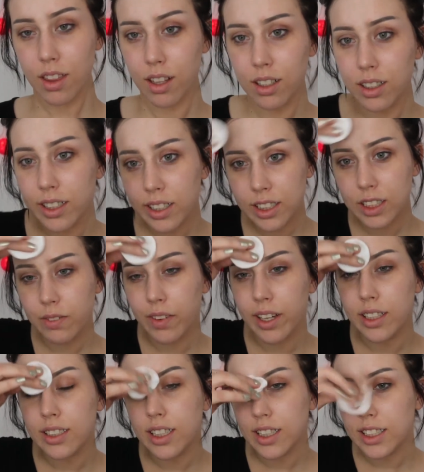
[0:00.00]
The cleanest
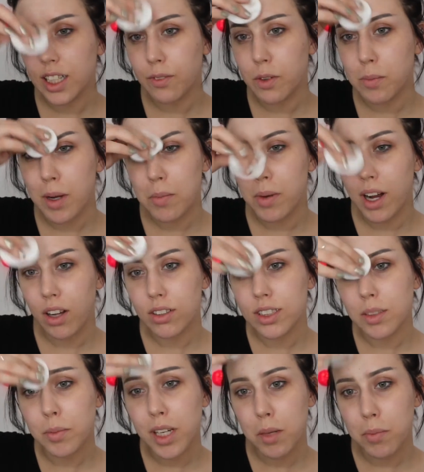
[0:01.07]
face, except for my
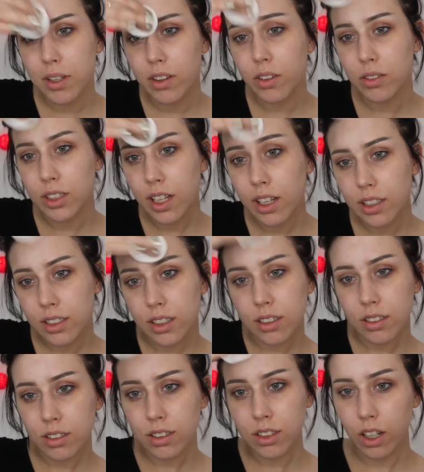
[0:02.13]
brows. I'm keeping those, guys.
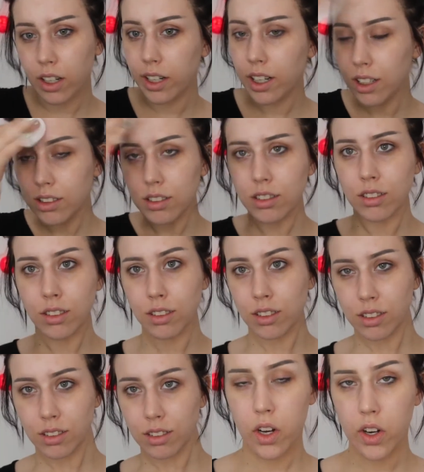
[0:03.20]
Sorry.
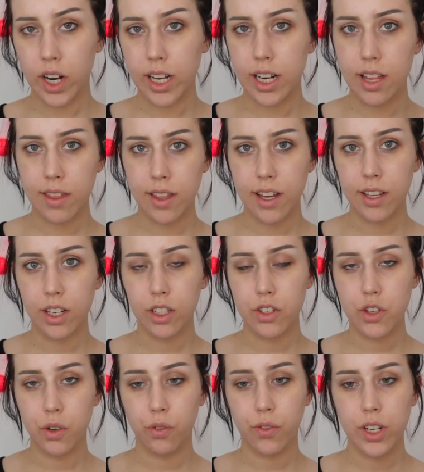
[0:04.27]
Alright, and then
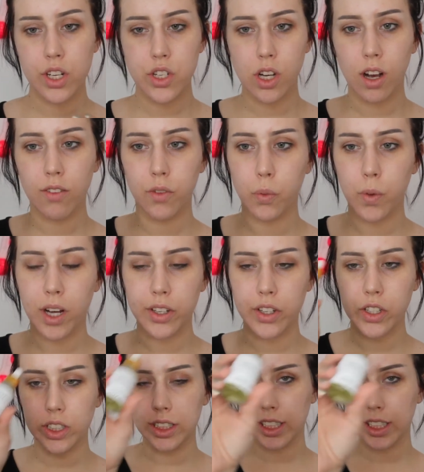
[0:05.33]
to finish off while your